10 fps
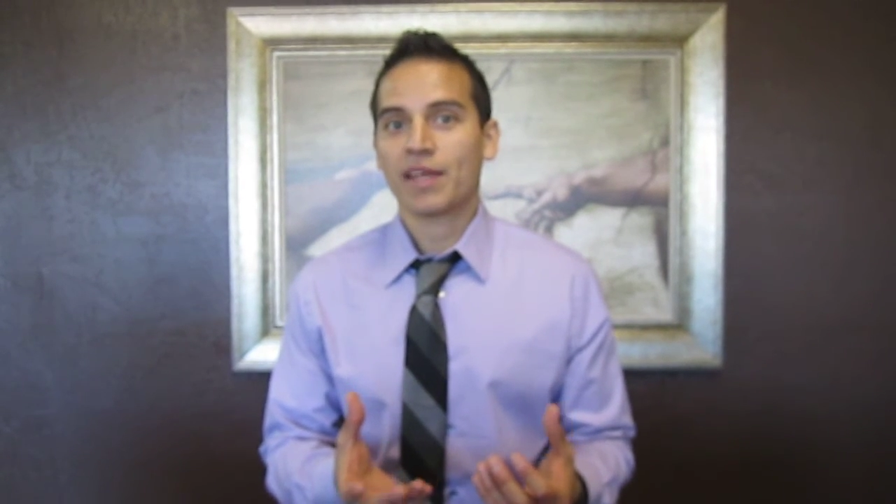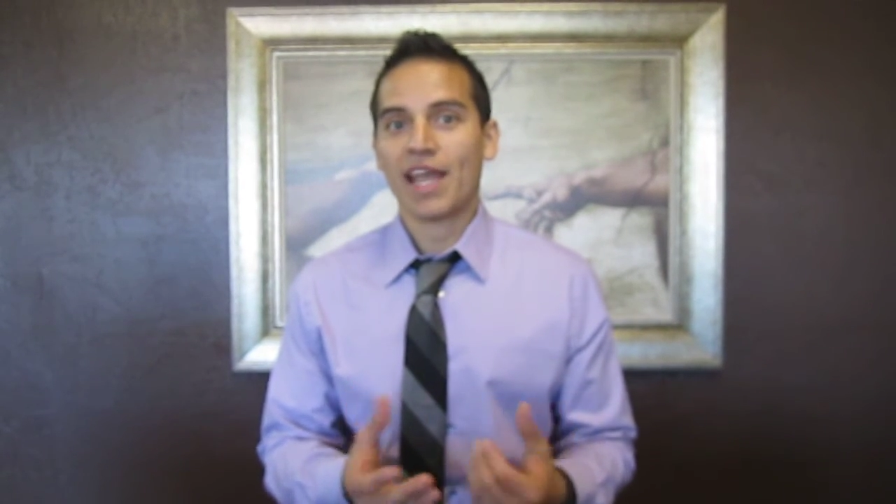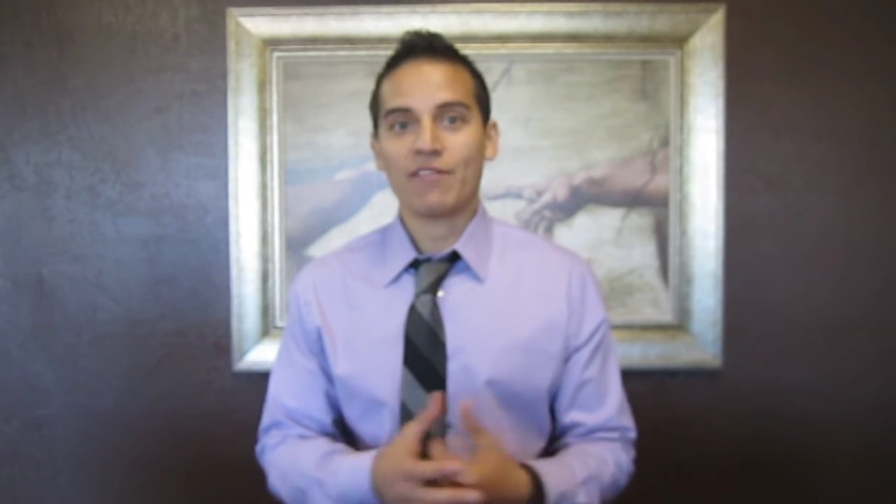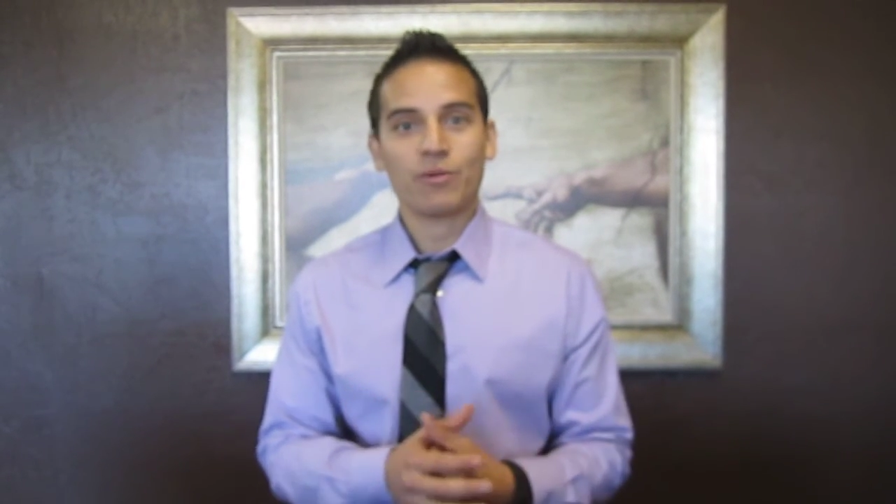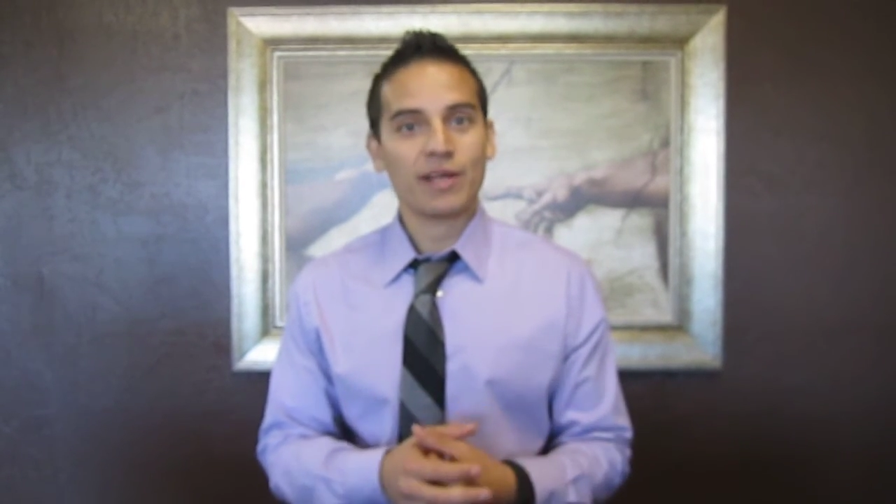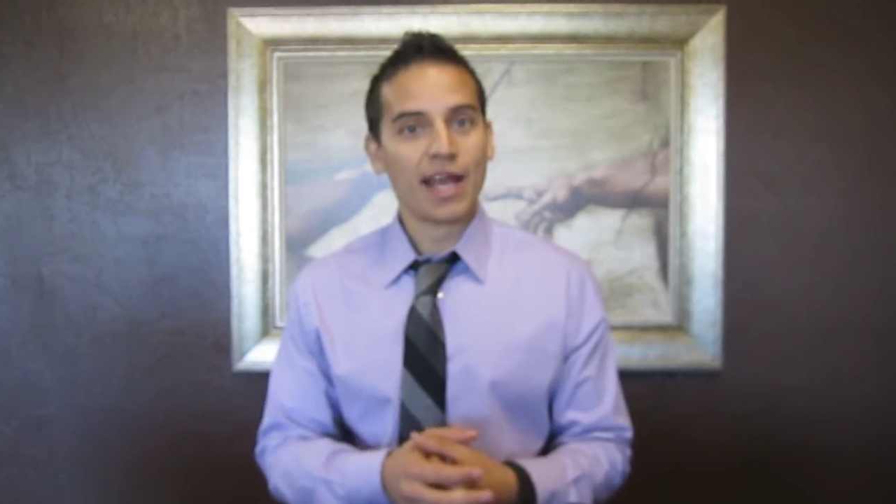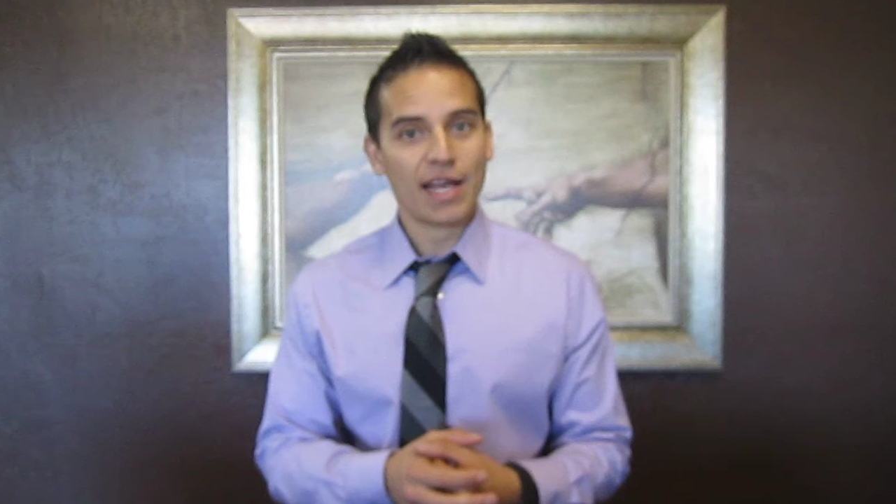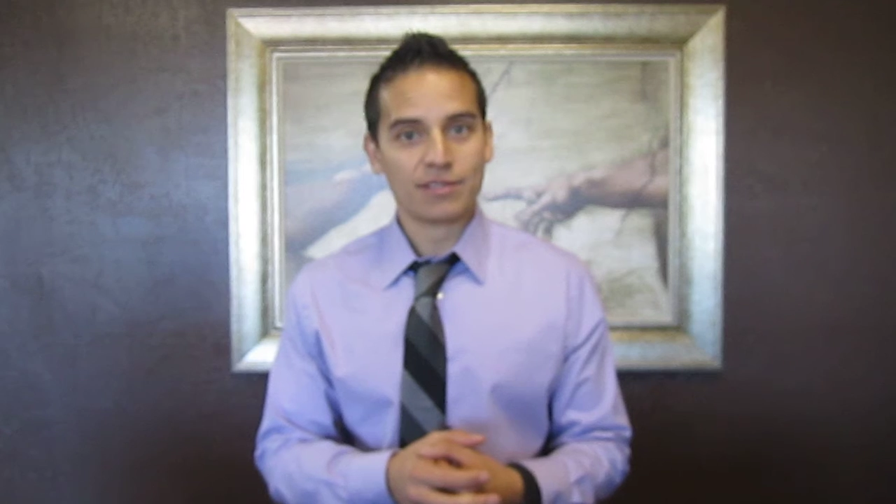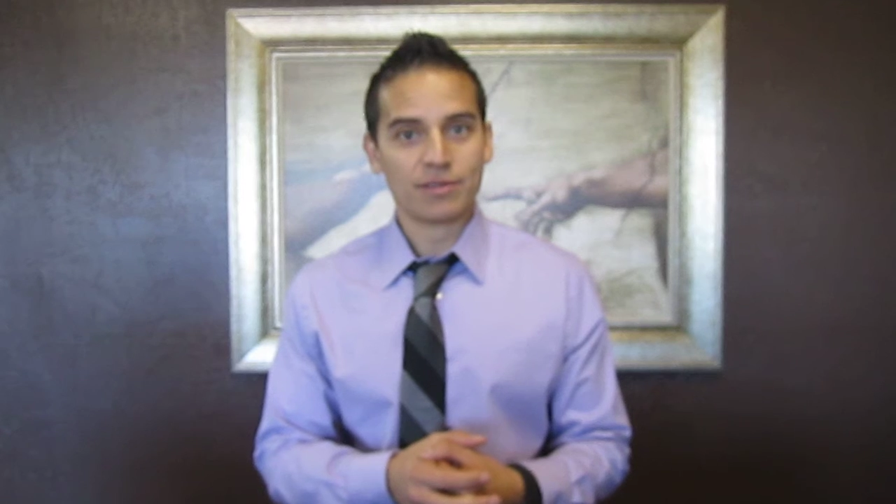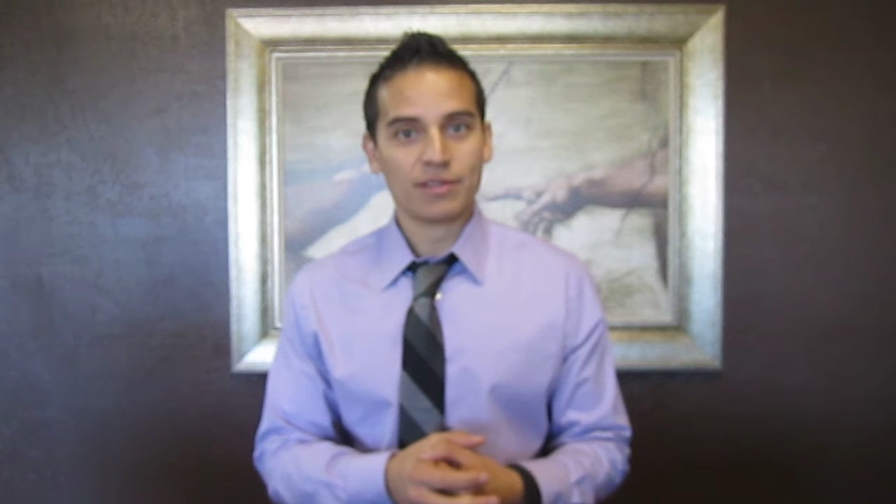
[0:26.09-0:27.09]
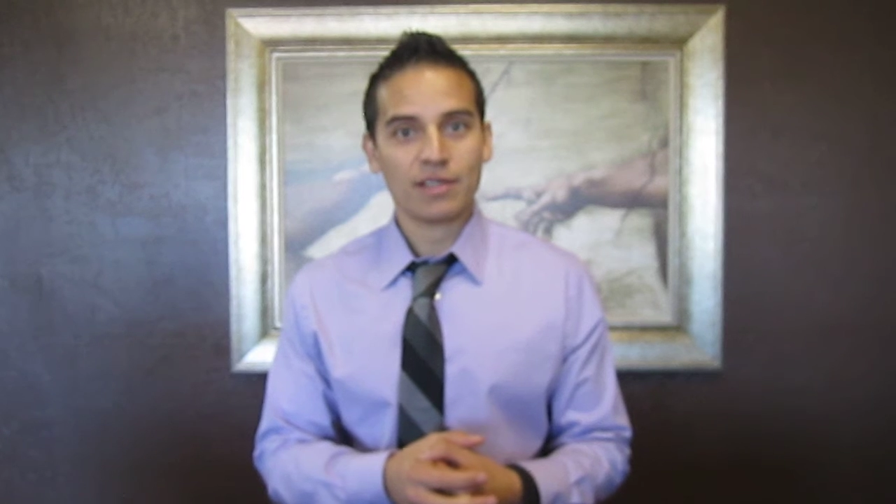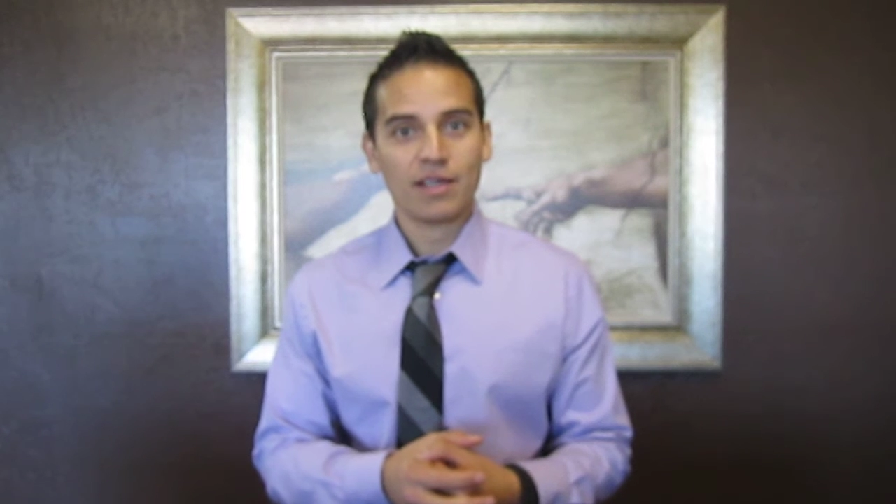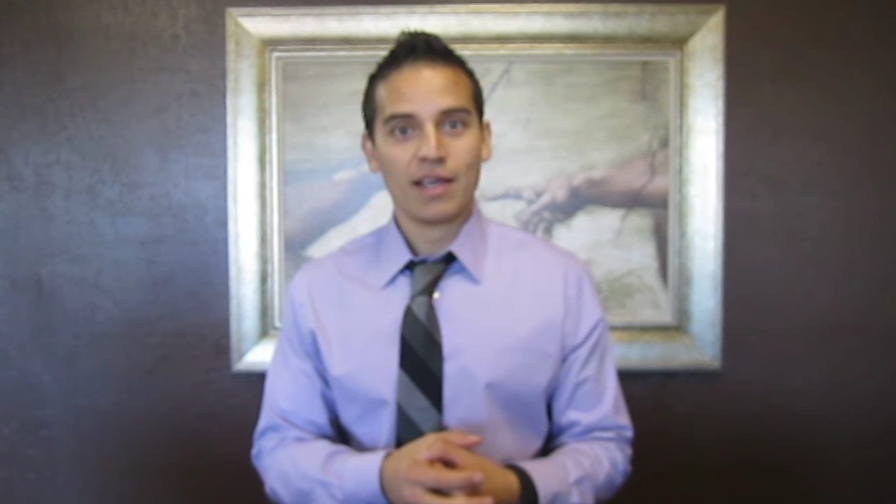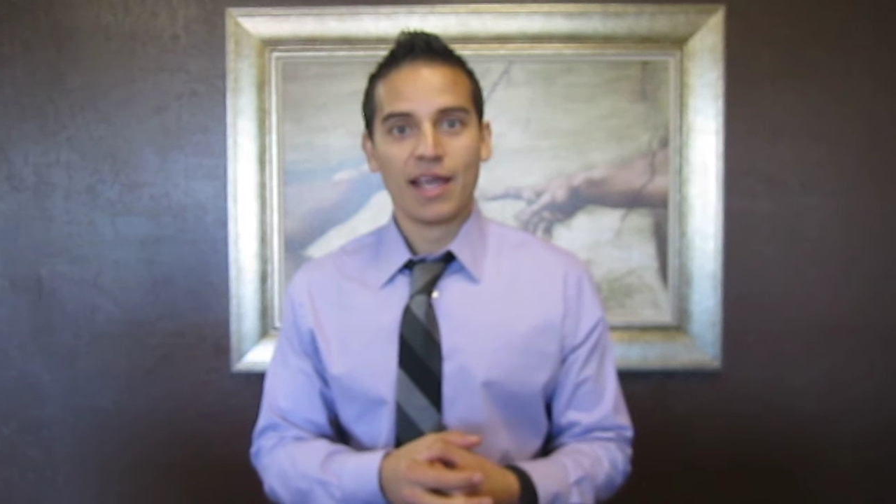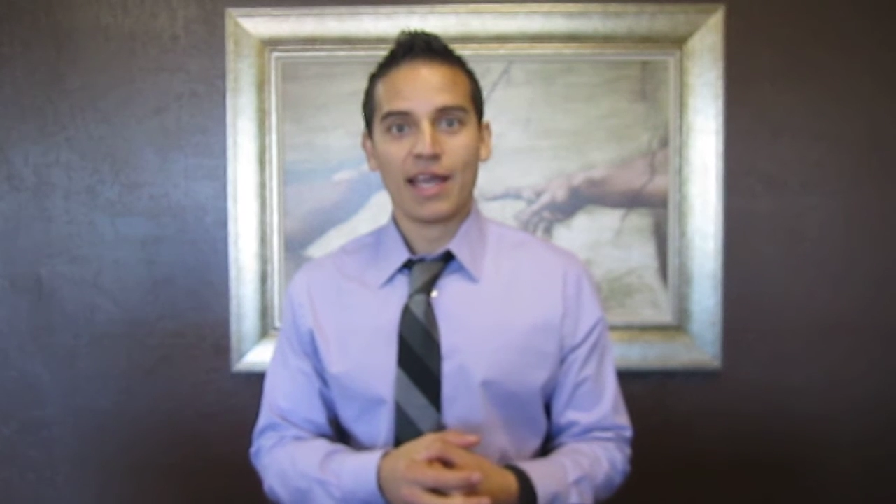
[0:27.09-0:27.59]
Everyone has one,
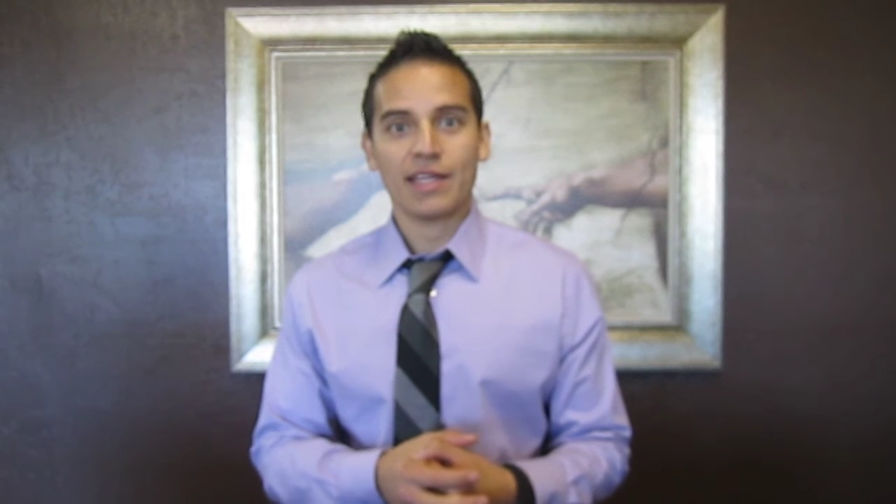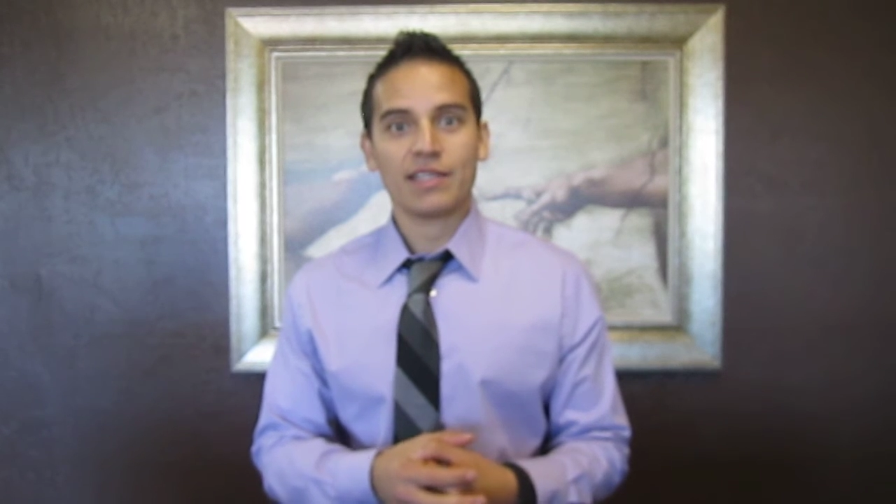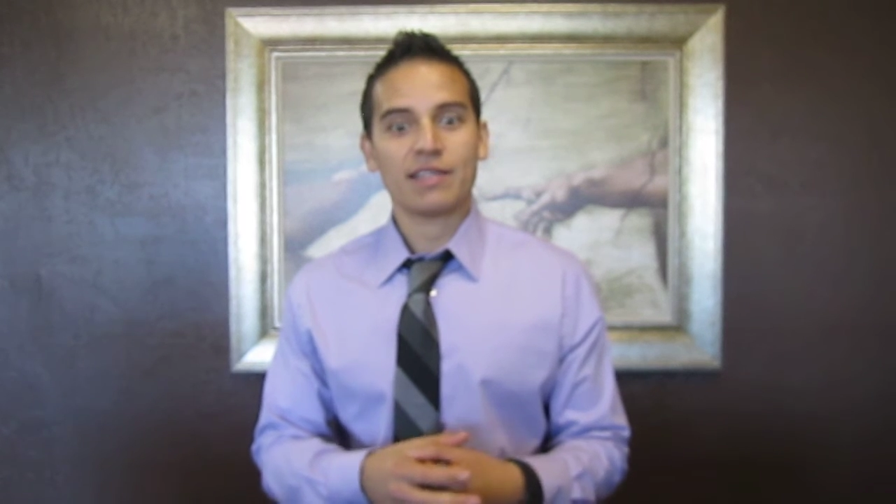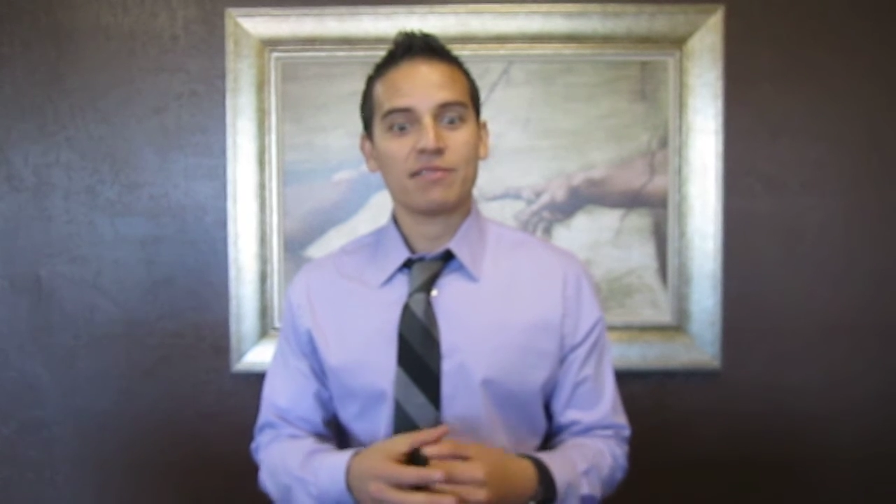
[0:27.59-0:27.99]
and